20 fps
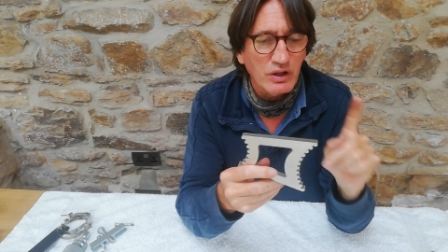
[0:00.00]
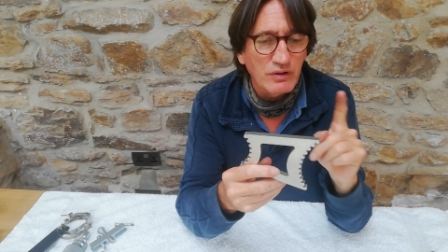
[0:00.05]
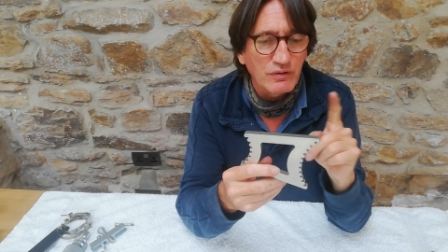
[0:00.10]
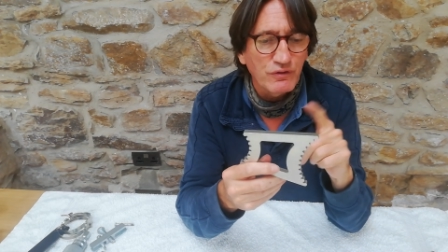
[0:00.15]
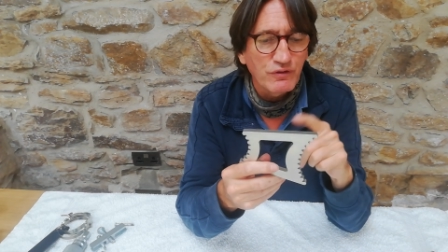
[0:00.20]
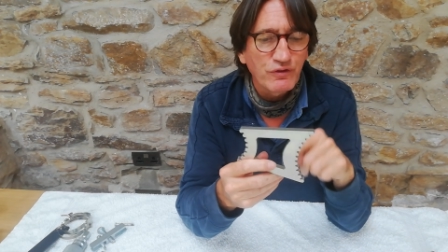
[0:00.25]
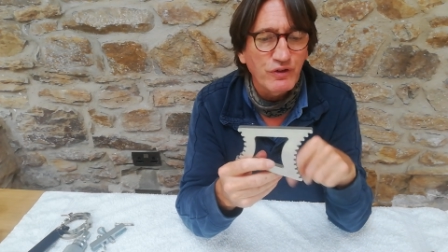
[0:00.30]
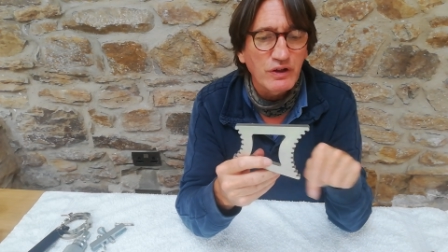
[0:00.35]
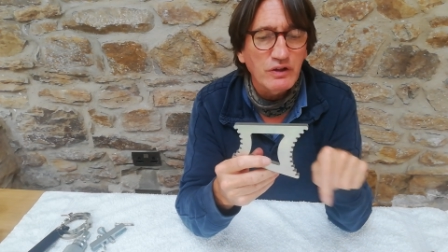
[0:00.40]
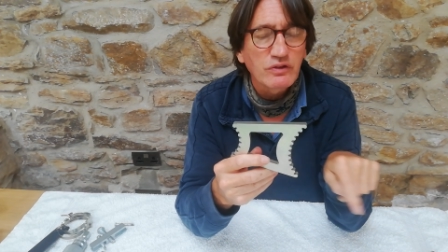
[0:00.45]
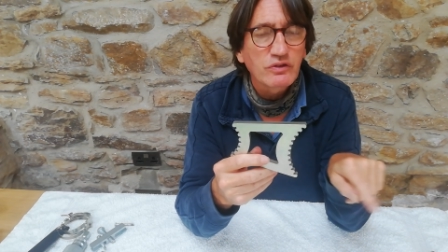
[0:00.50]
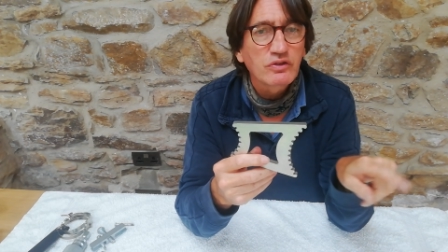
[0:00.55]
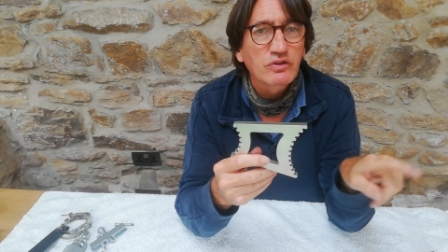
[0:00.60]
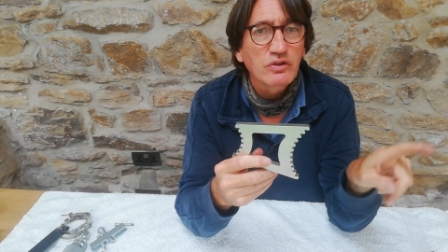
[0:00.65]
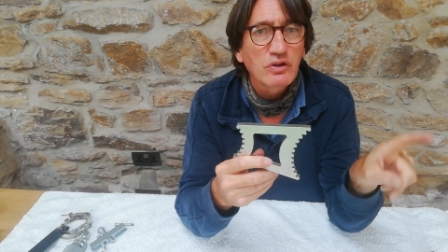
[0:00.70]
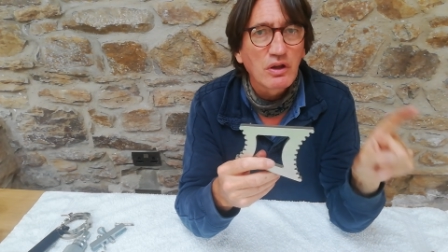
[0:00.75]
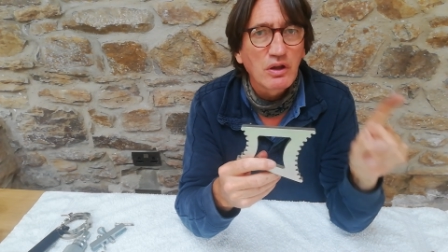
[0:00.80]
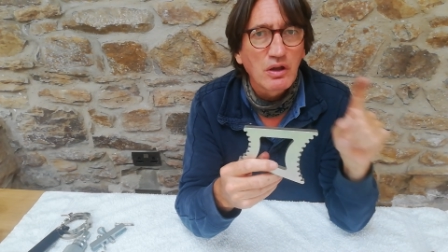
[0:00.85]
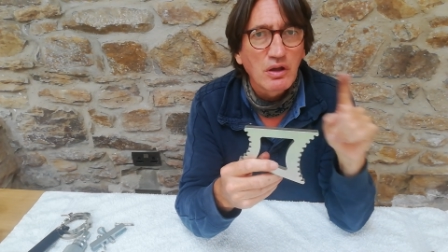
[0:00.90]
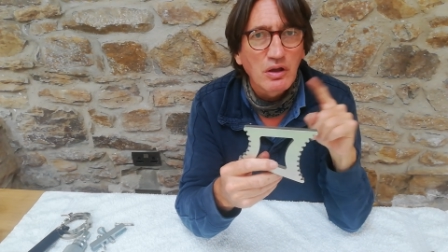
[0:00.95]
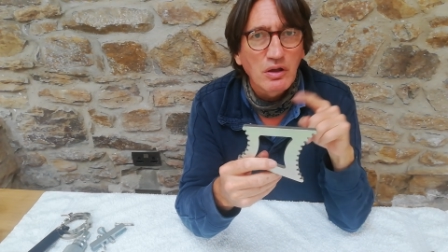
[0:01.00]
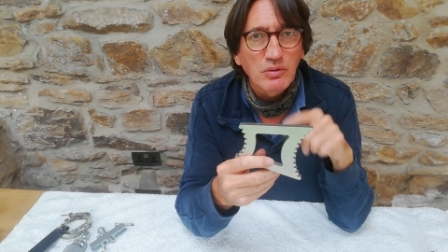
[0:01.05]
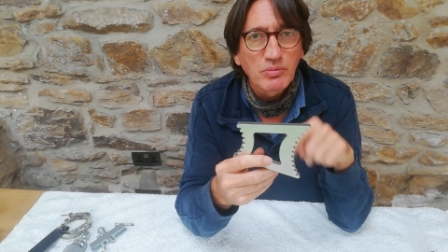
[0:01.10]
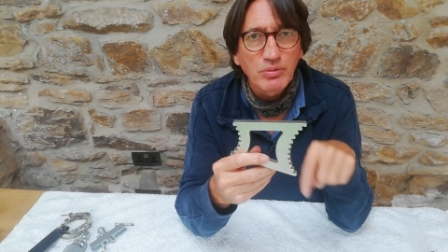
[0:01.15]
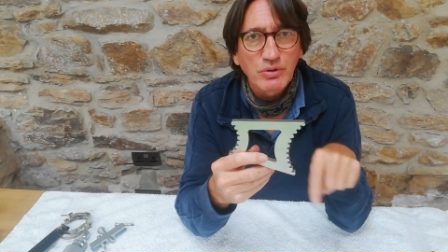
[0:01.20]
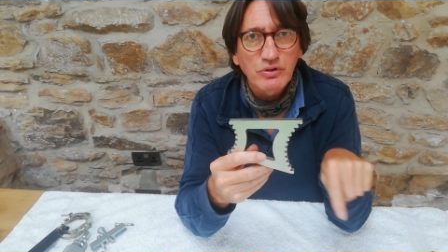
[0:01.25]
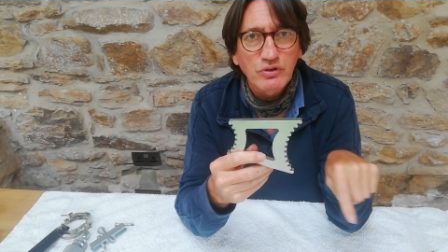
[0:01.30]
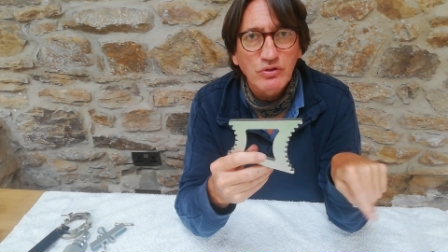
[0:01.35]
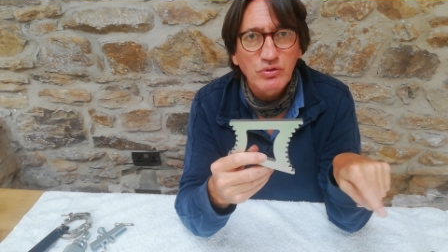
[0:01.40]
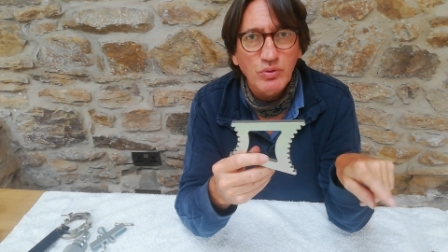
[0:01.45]
it fits
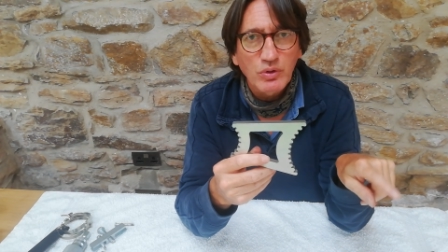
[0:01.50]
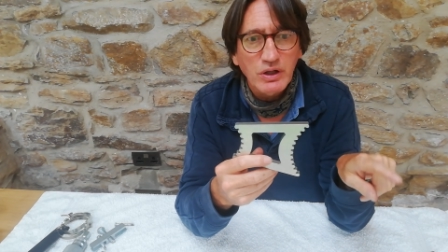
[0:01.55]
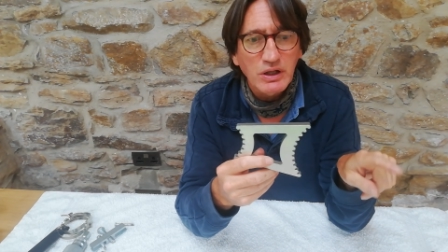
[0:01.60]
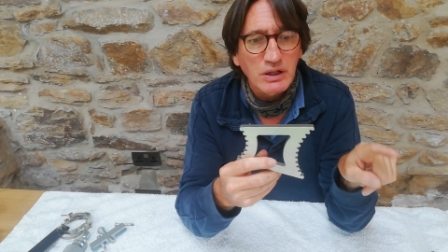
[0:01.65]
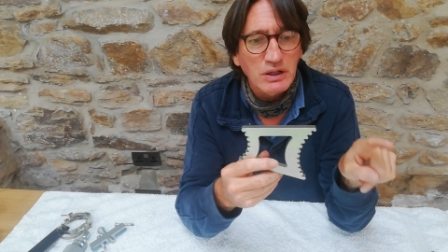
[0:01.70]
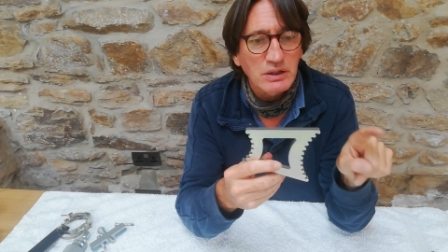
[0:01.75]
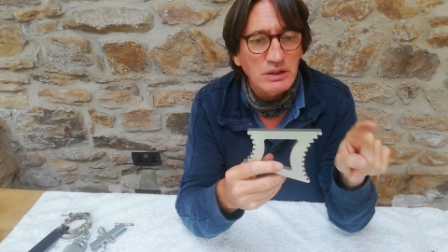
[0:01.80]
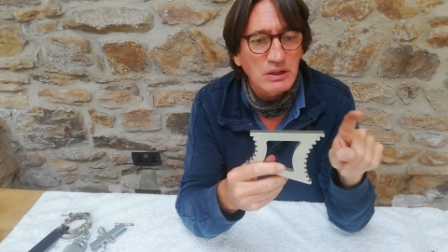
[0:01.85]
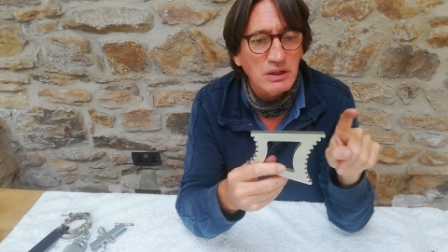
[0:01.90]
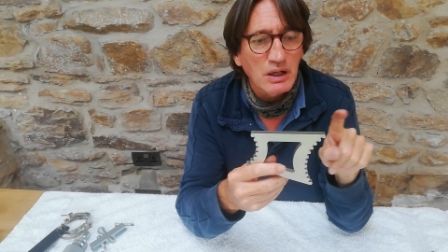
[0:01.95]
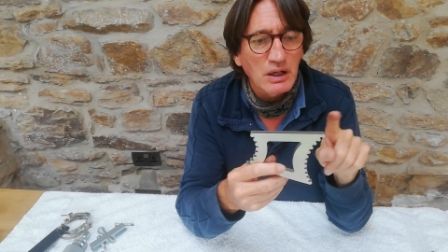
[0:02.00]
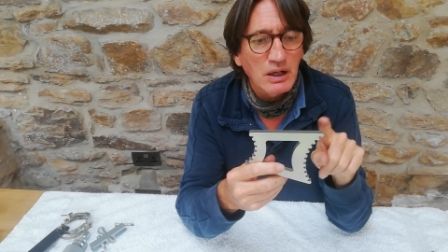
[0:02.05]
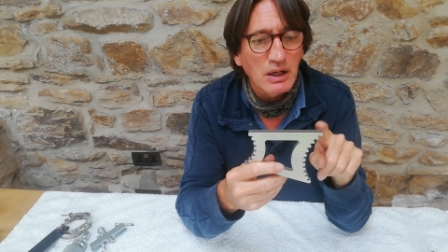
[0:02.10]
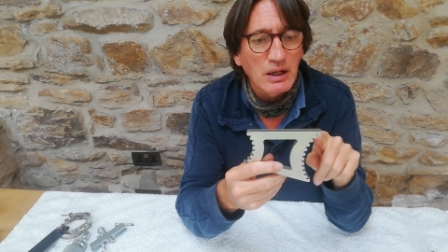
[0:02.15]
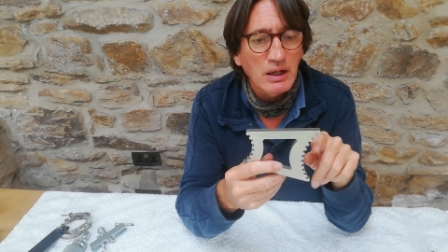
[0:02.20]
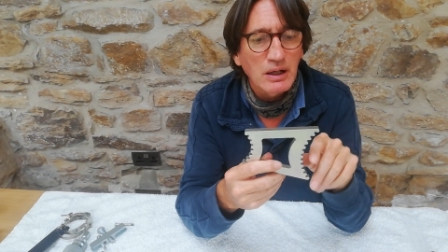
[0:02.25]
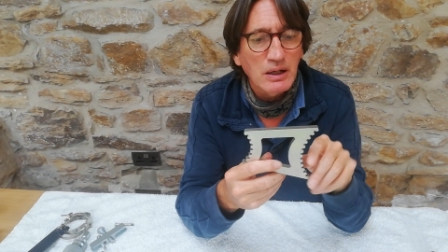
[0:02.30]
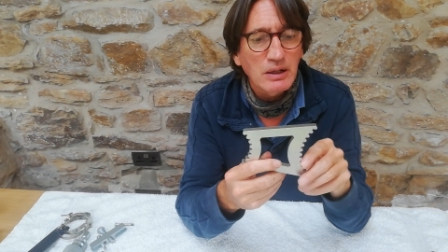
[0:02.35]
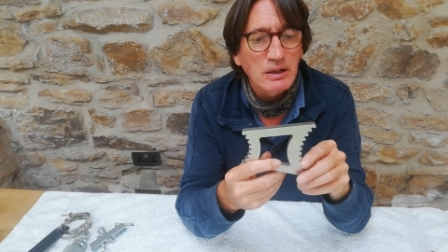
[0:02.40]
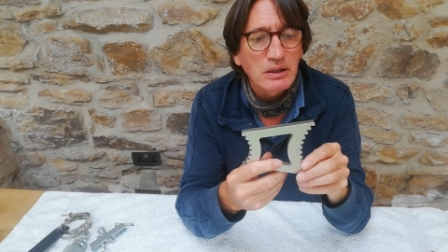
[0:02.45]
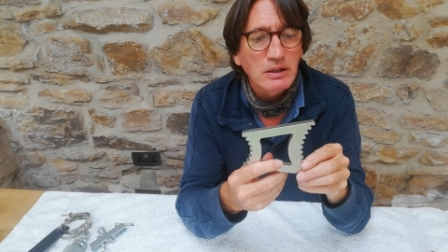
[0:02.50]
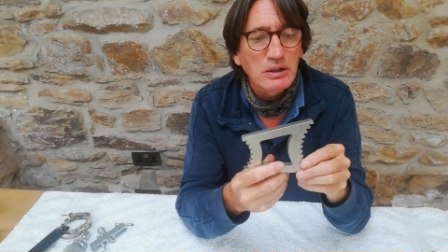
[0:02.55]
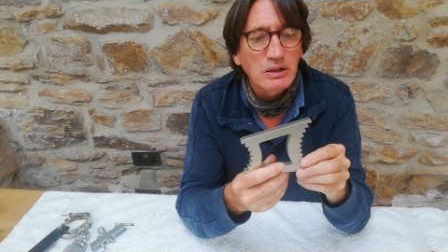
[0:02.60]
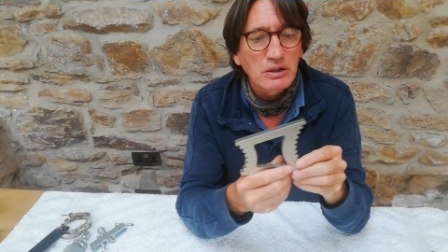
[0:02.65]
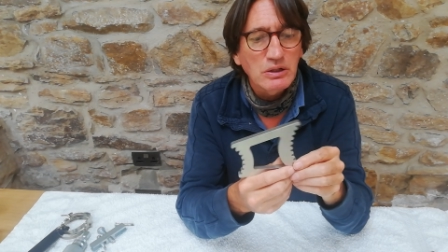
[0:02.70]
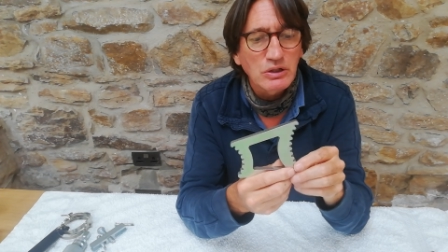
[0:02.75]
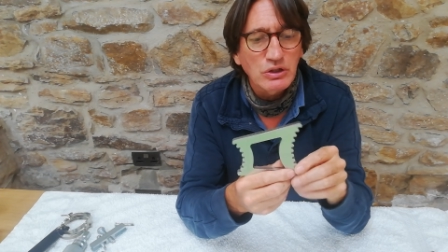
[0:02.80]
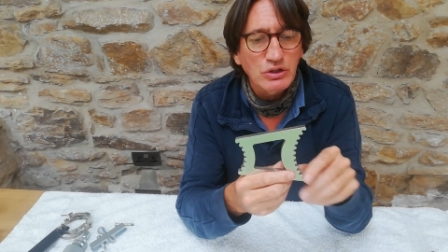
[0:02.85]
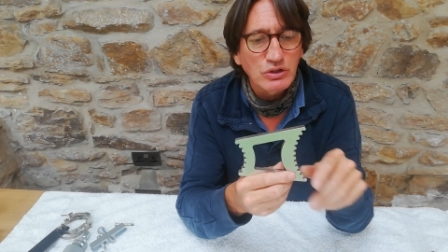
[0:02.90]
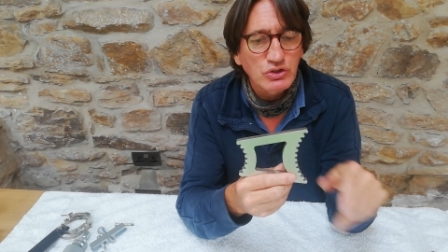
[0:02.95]
between the
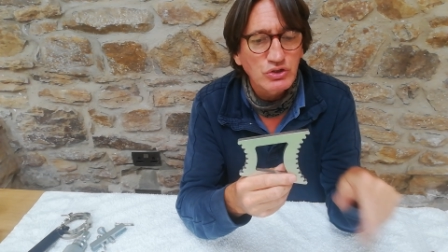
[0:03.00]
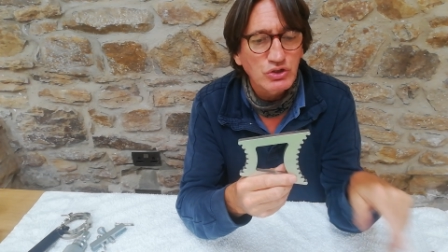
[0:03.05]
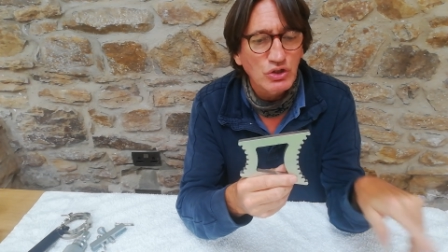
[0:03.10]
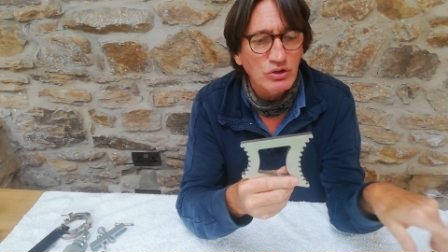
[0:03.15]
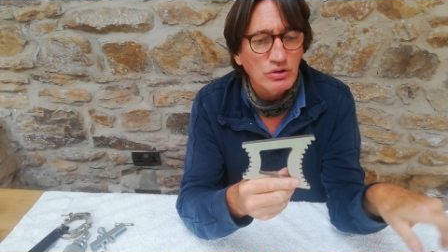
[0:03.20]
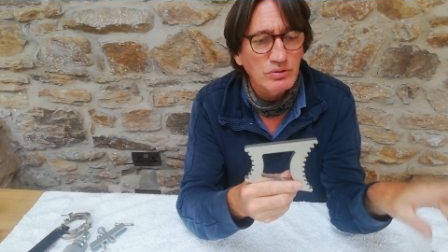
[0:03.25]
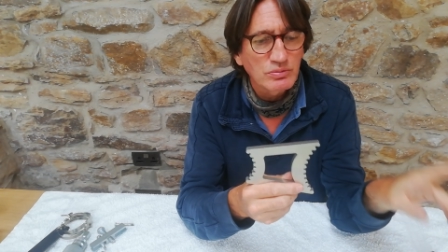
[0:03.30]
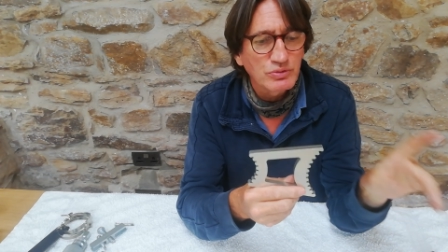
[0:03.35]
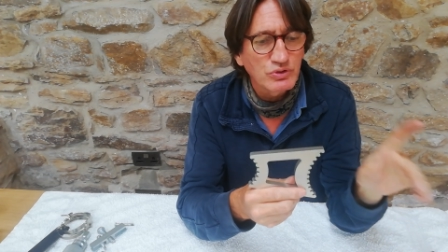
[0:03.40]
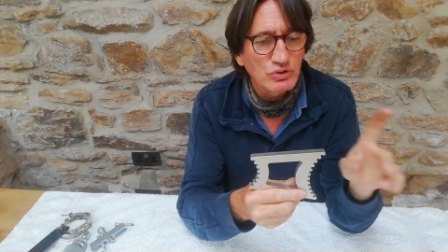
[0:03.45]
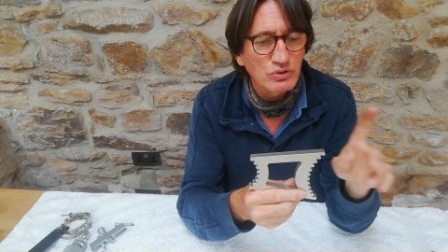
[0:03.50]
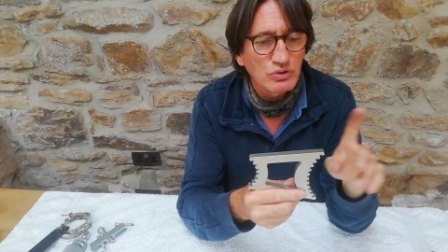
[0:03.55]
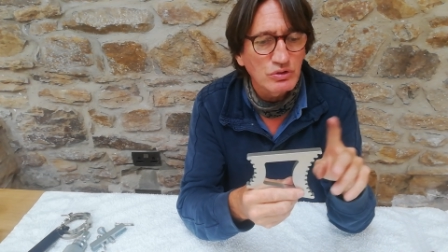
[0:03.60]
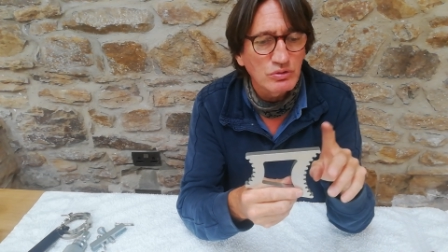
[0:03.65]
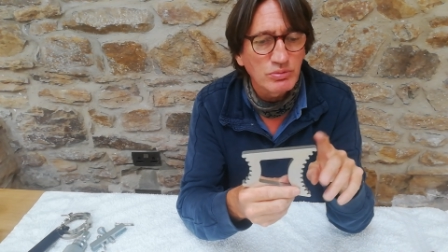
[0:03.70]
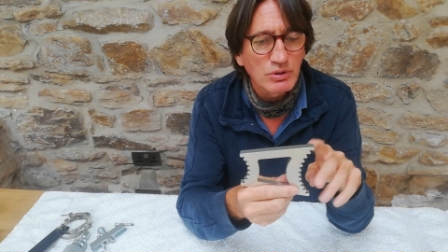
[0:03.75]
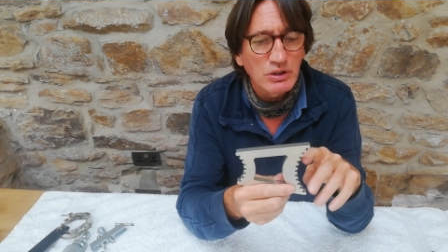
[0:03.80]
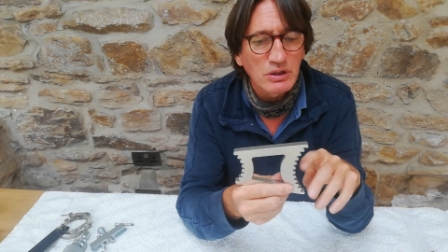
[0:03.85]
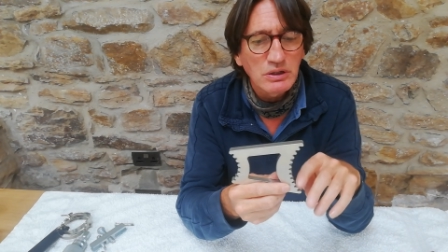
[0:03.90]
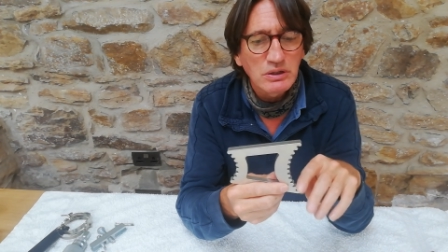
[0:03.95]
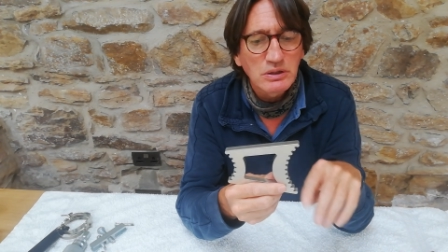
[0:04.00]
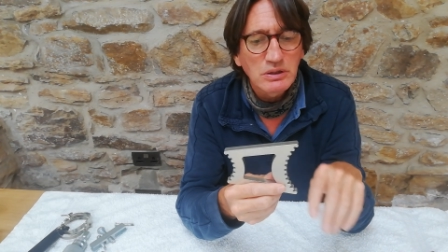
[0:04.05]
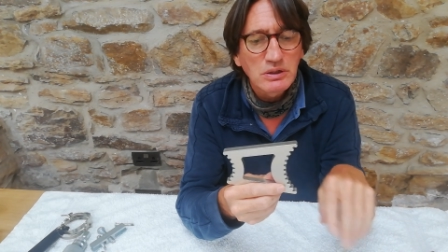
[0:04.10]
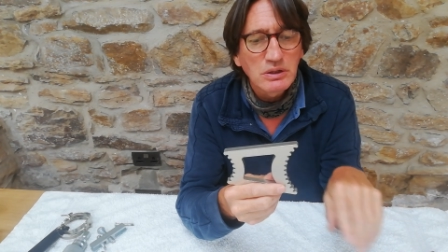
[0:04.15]
shock absorber